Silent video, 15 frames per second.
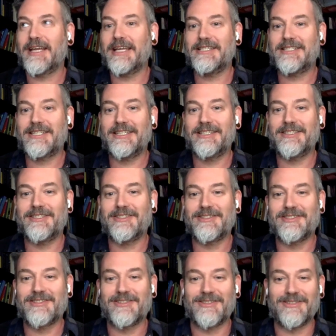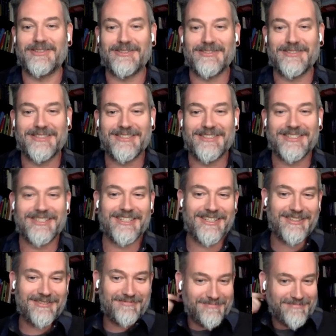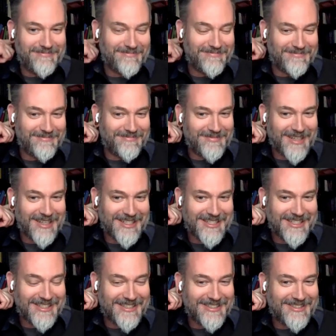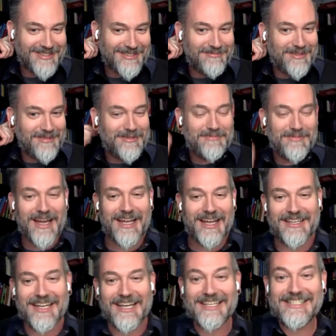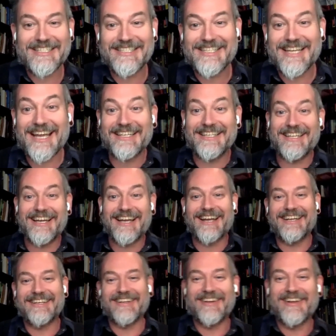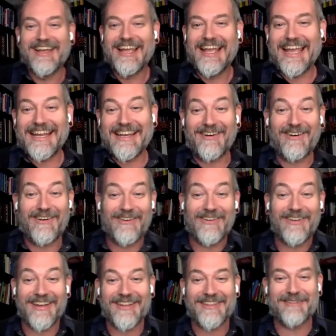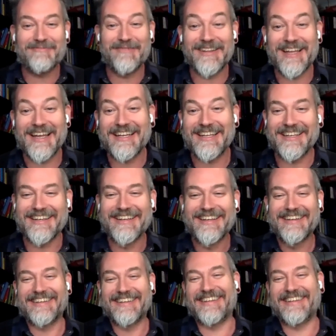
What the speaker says: 18 years old, 19 years old, maybe back in 1999 in a whole other millennia.